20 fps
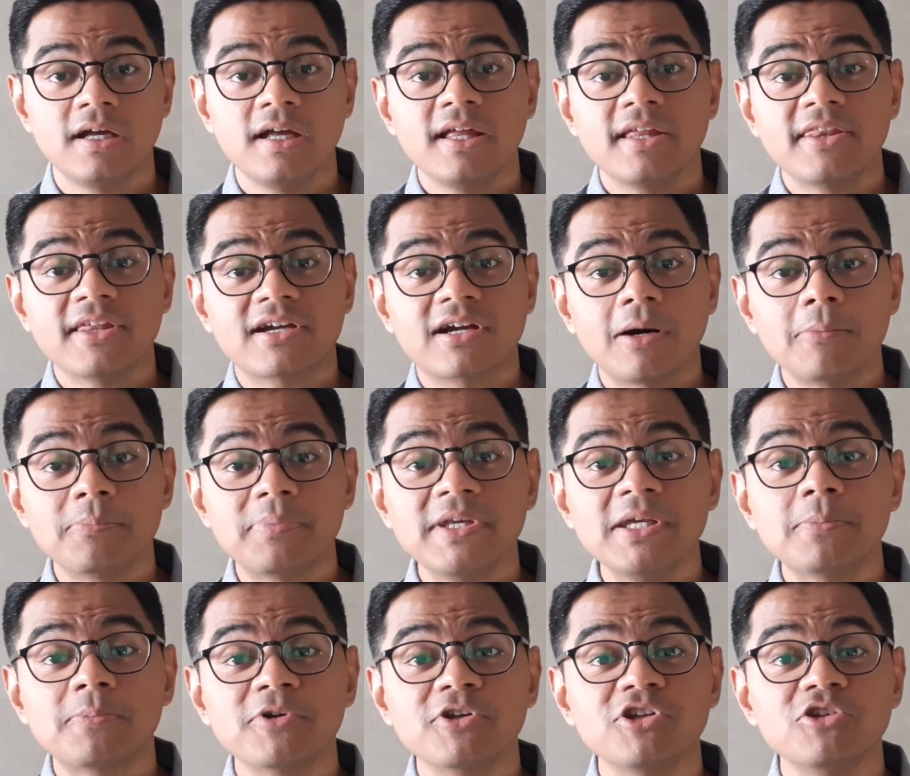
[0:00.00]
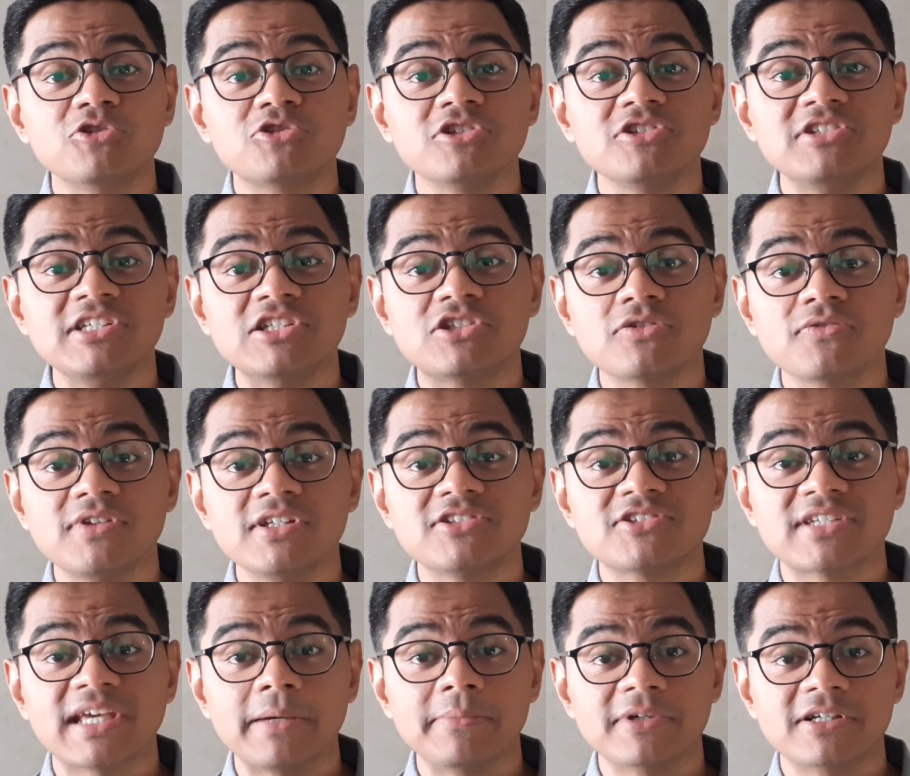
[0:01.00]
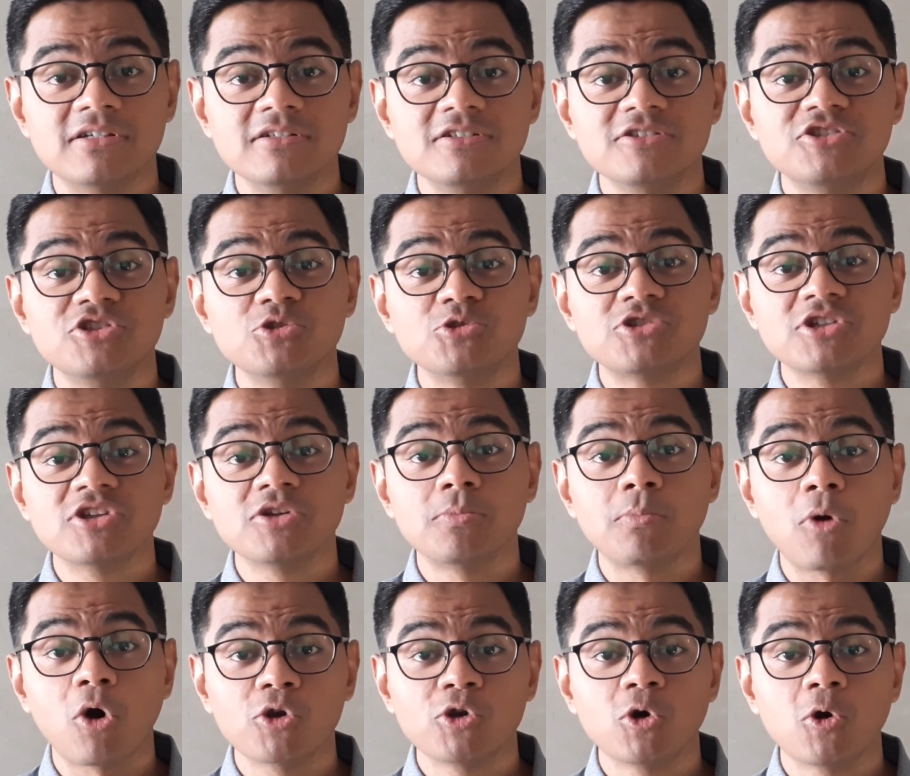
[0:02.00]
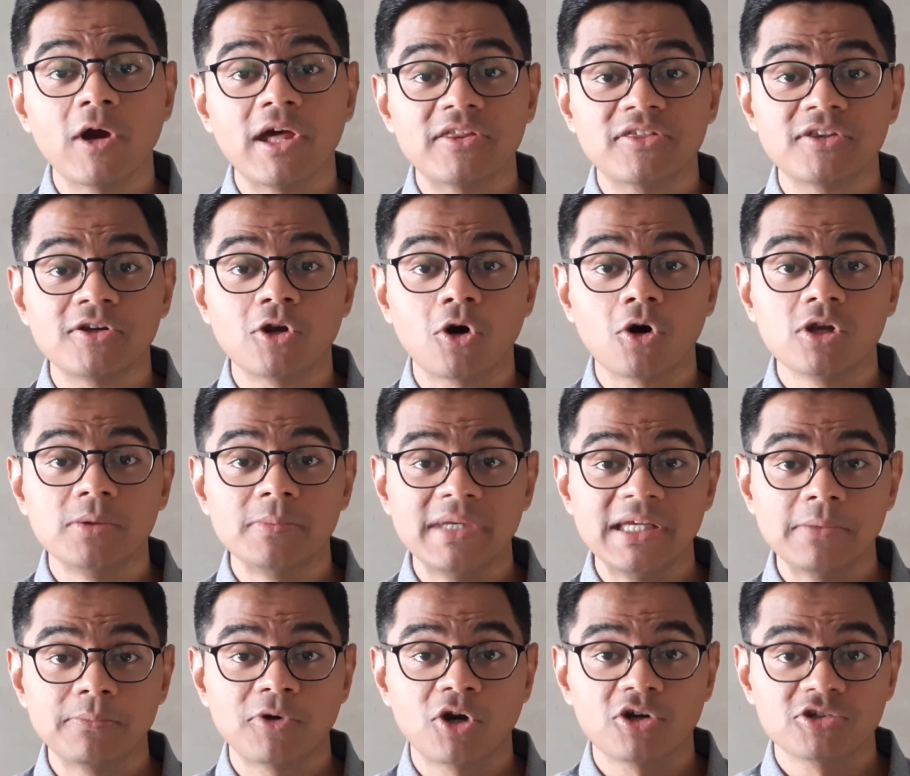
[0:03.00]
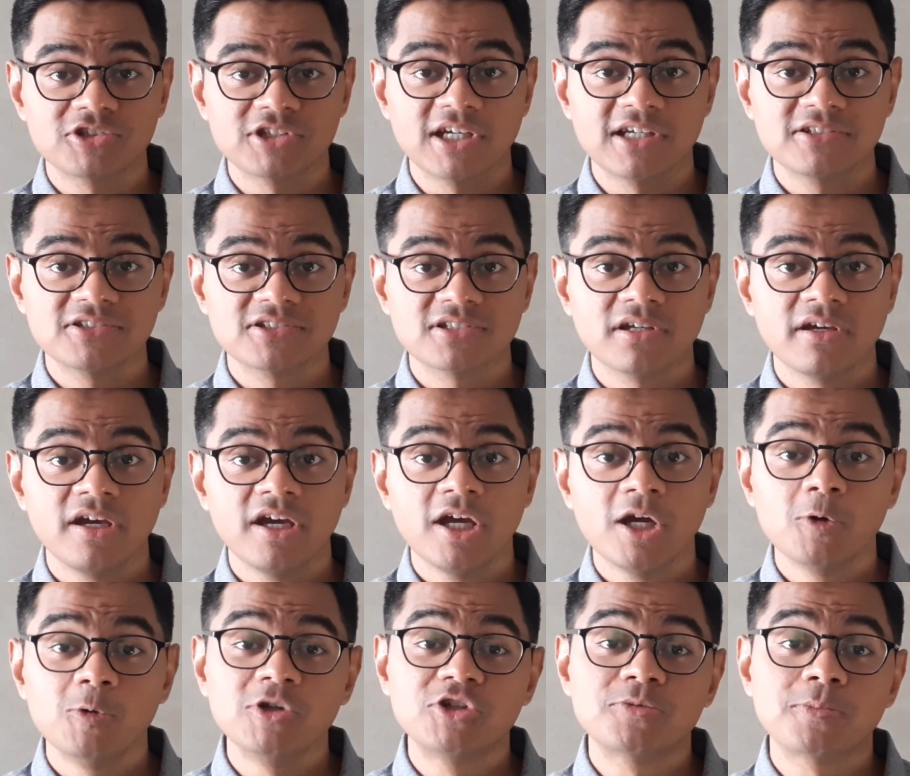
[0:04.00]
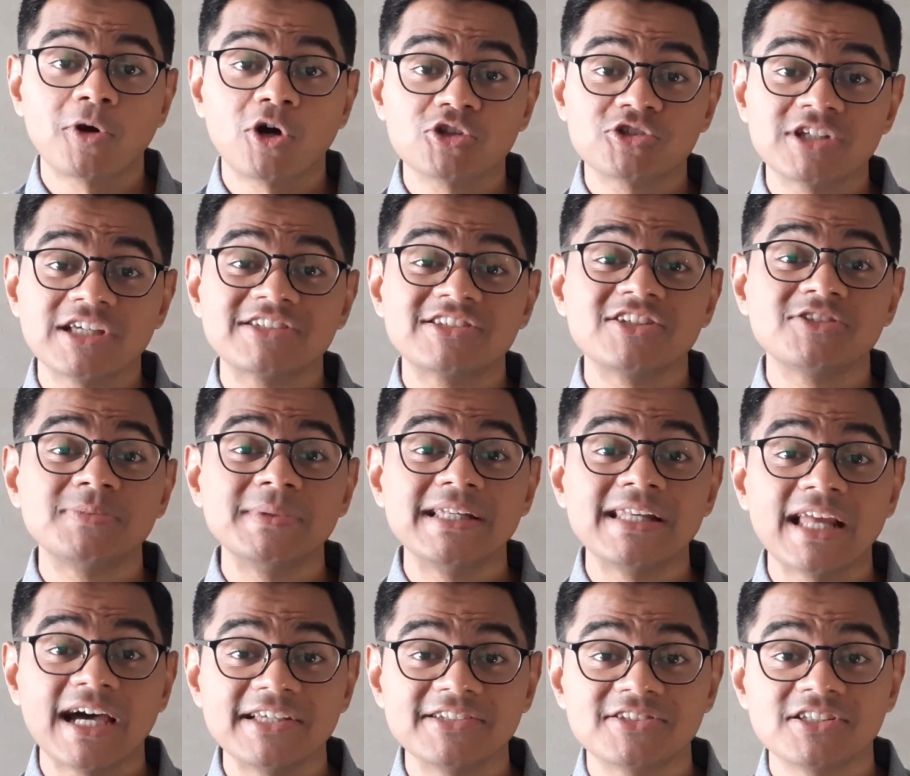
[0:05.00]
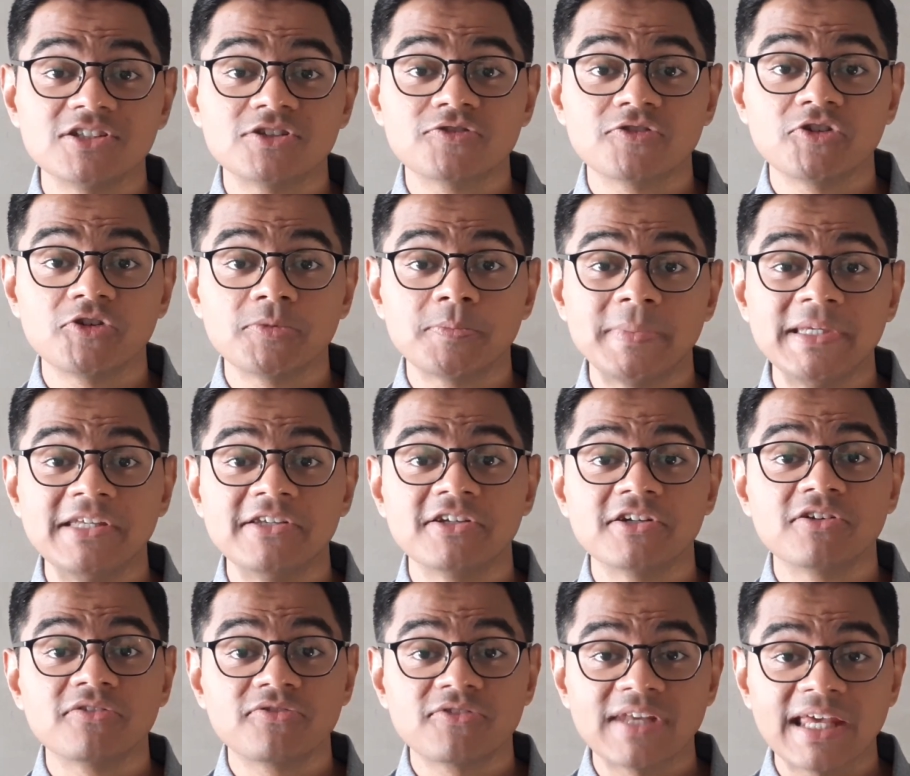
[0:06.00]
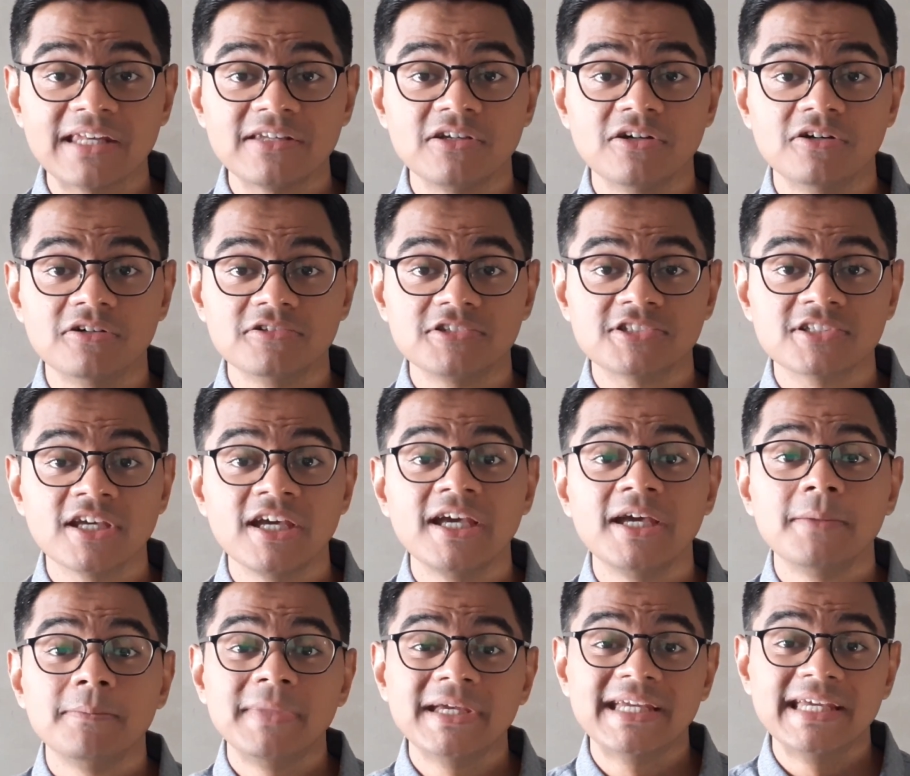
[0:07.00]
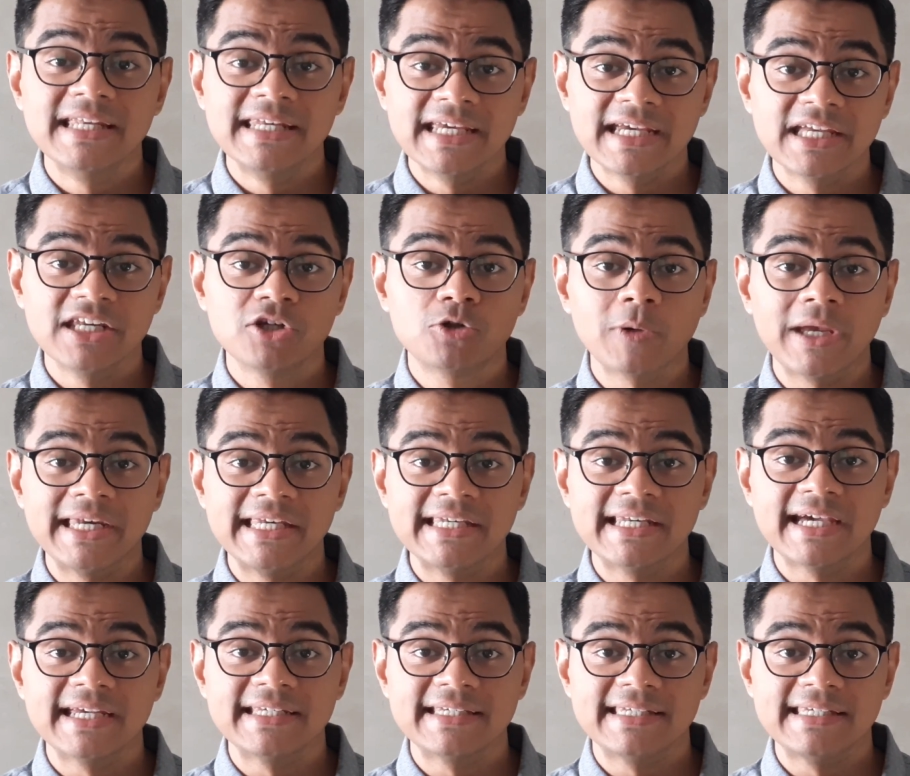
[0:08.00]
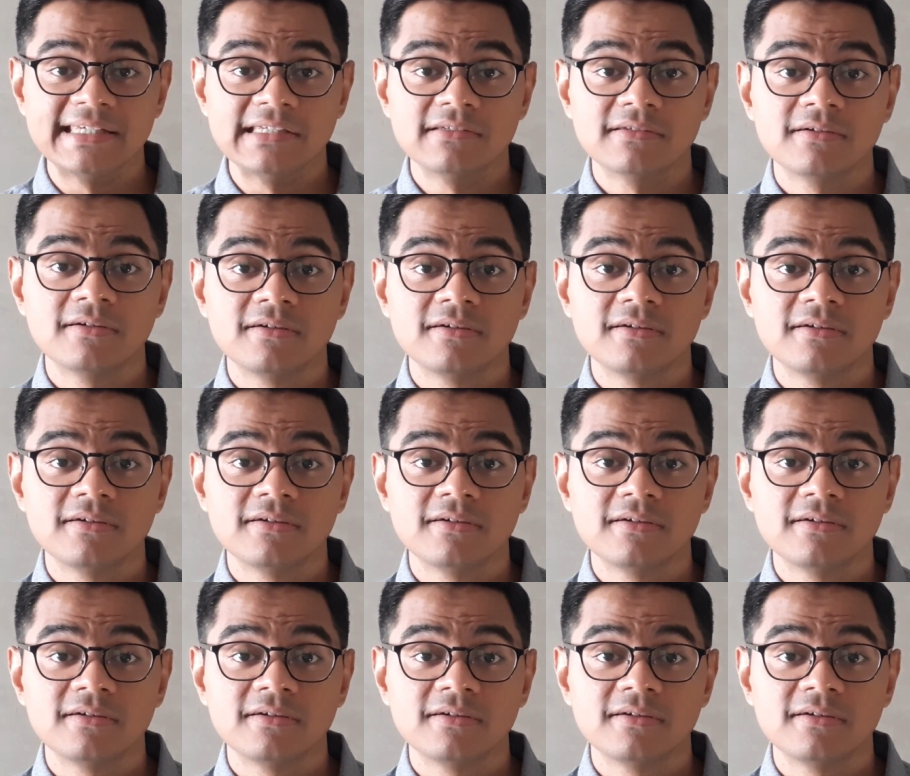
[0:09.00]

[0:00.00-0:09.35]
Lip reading: The company produces each of these chemicals using the monoethanolamine process, which process has been licensed for a period of 10 years beginning in 2019.